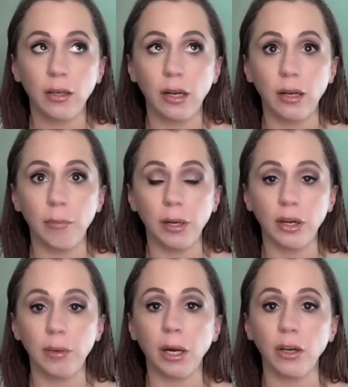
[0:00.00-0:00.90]

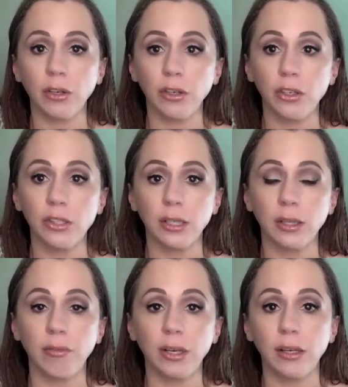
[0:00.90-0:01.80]
unmarried partners
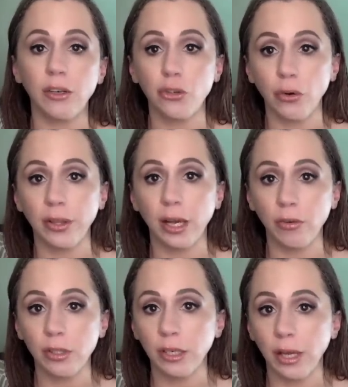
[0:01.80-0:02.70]
living and destroying the
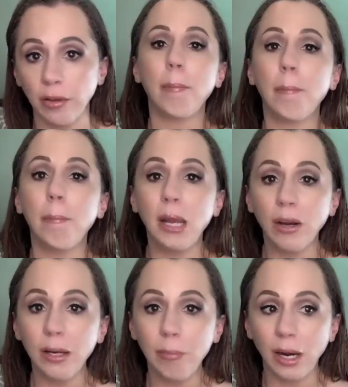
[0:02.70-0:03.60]
house together.
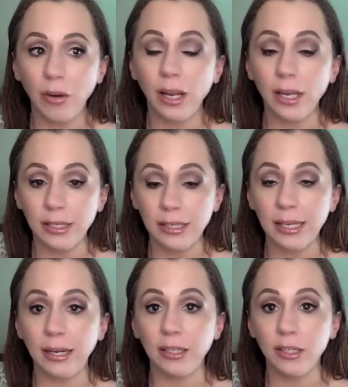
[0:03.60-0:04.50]
Meri Brown has
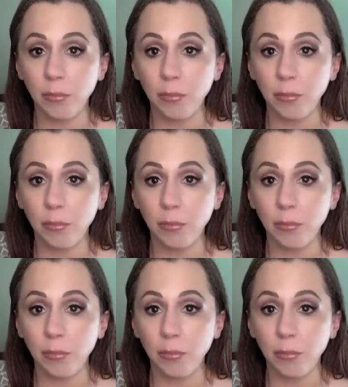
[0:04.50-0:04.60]
decided to